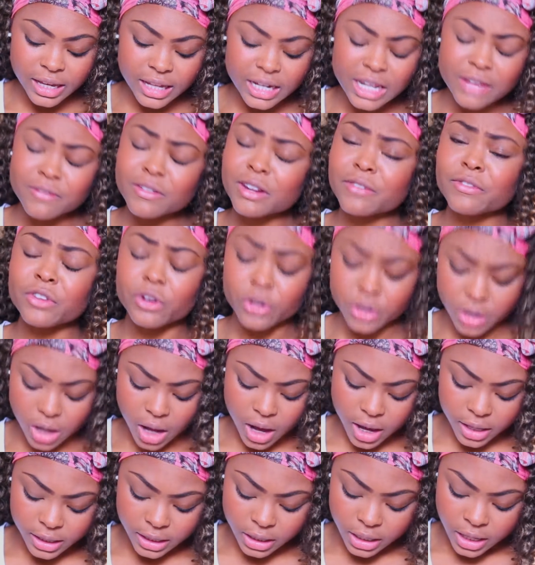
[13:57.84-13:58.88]
and even if you're
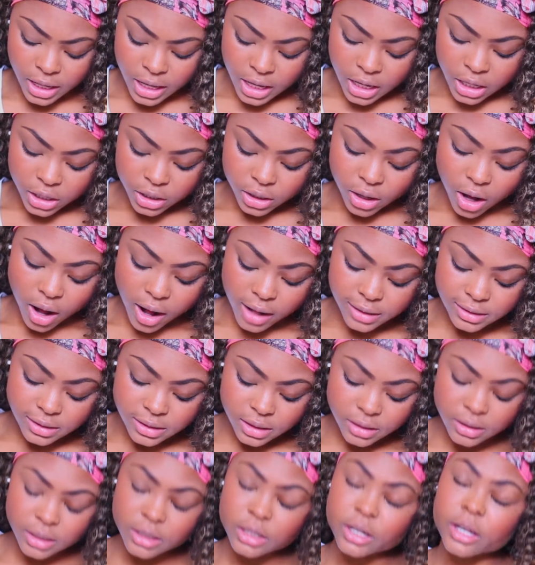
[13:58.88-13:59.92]
not,
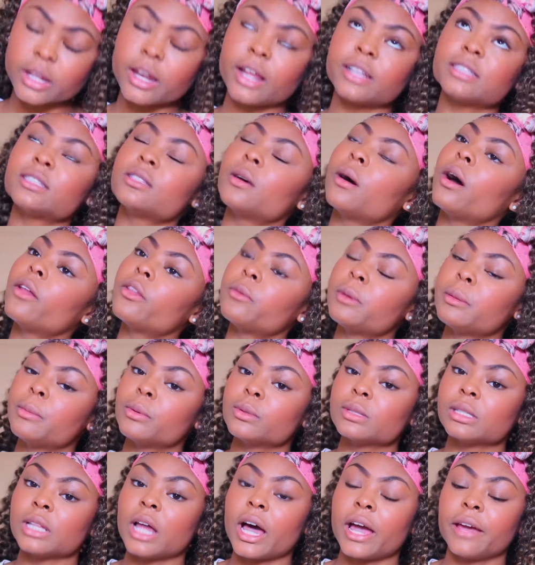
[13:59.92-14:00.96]
constantly looking at some other
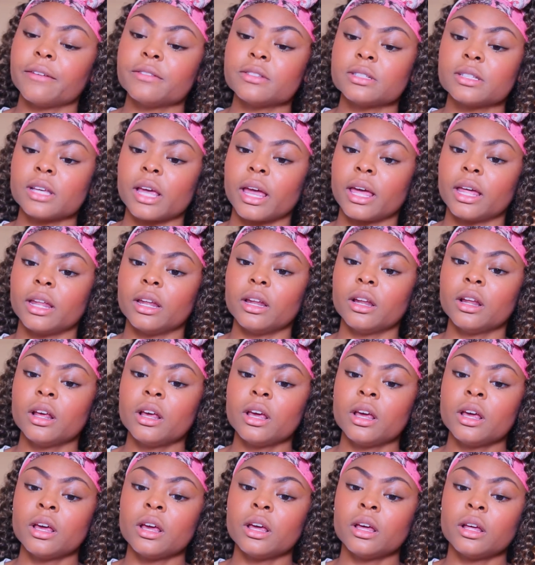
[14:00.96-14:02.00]
people's lives, and
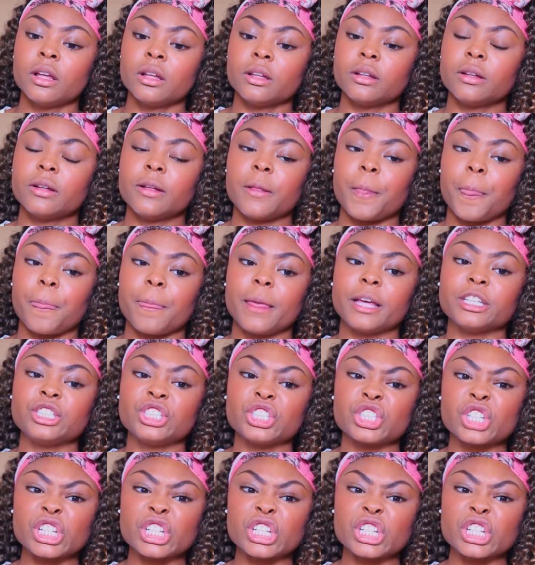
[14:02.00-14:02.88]
it's just